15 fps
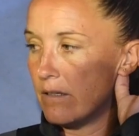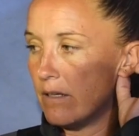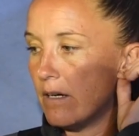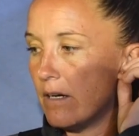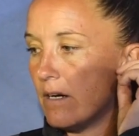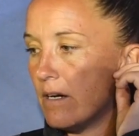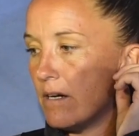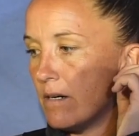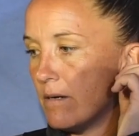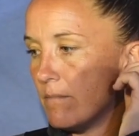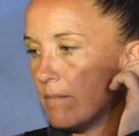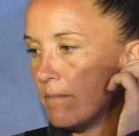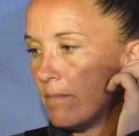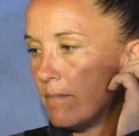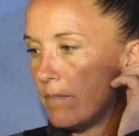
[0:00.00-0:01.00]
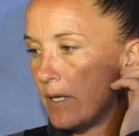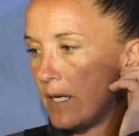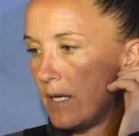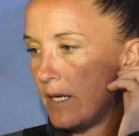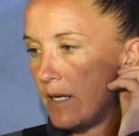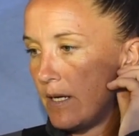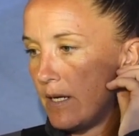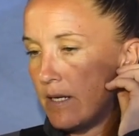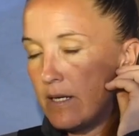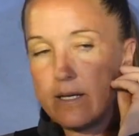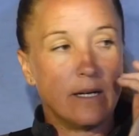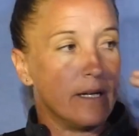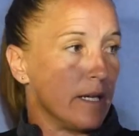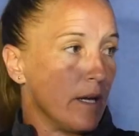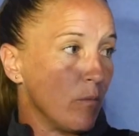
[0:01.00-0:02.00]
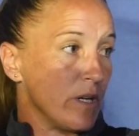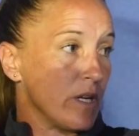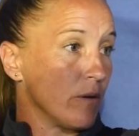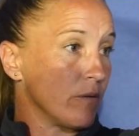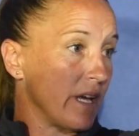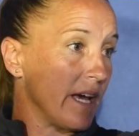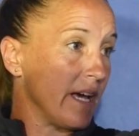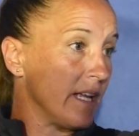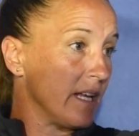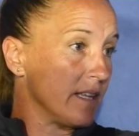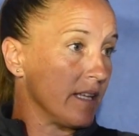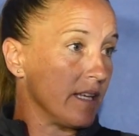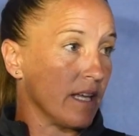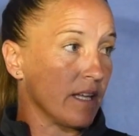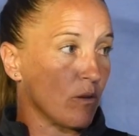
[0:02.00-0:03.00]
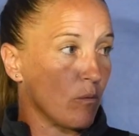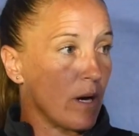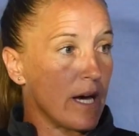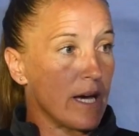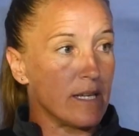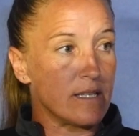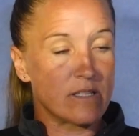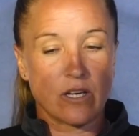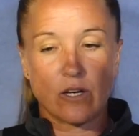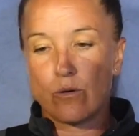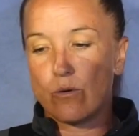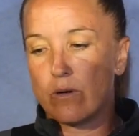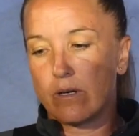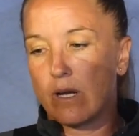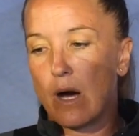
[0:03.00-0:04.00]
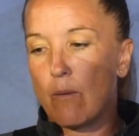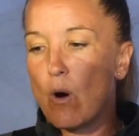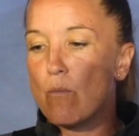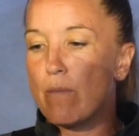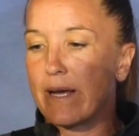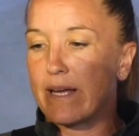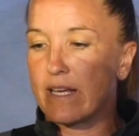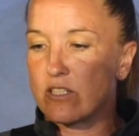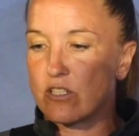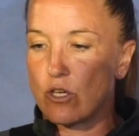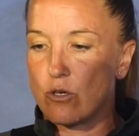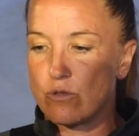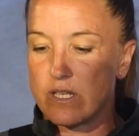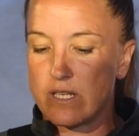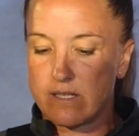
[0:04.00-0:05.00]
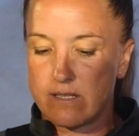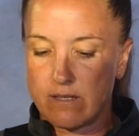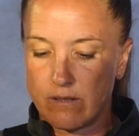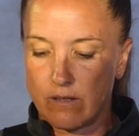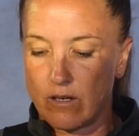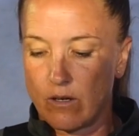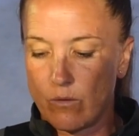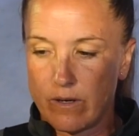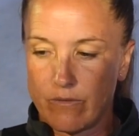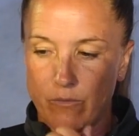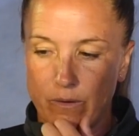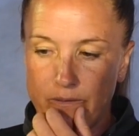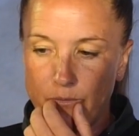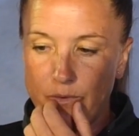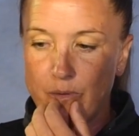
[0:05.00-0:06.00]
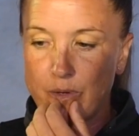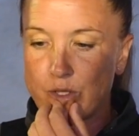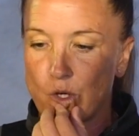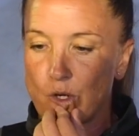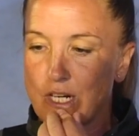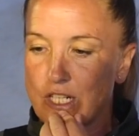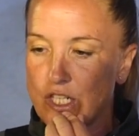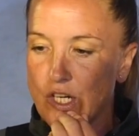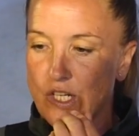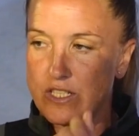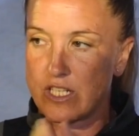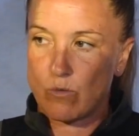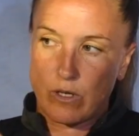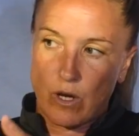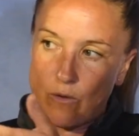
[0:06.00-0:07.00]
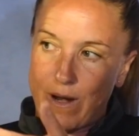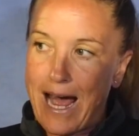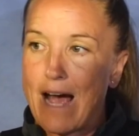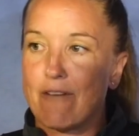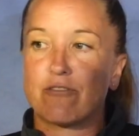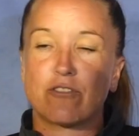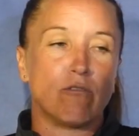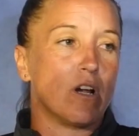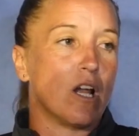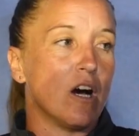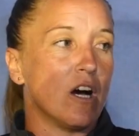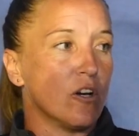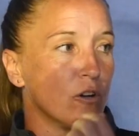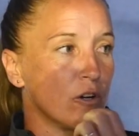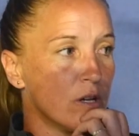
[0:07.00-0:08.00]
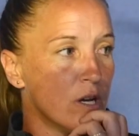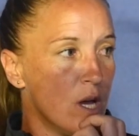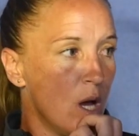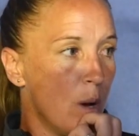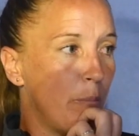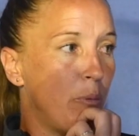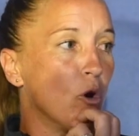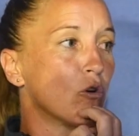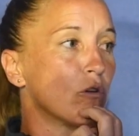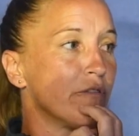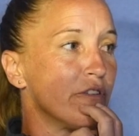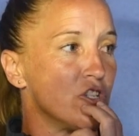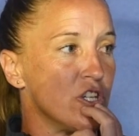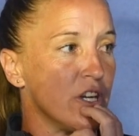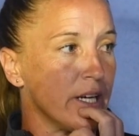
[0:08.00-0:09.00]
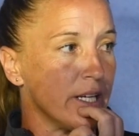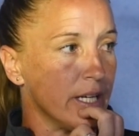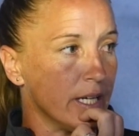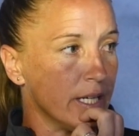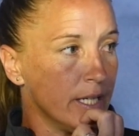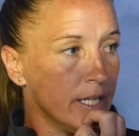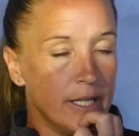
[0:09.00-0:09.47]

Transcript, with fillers: Um, and then we don't get anything the other way. So I won't make excuses. You know, if we, if we score our chances, we don't have to rely on poor officiating.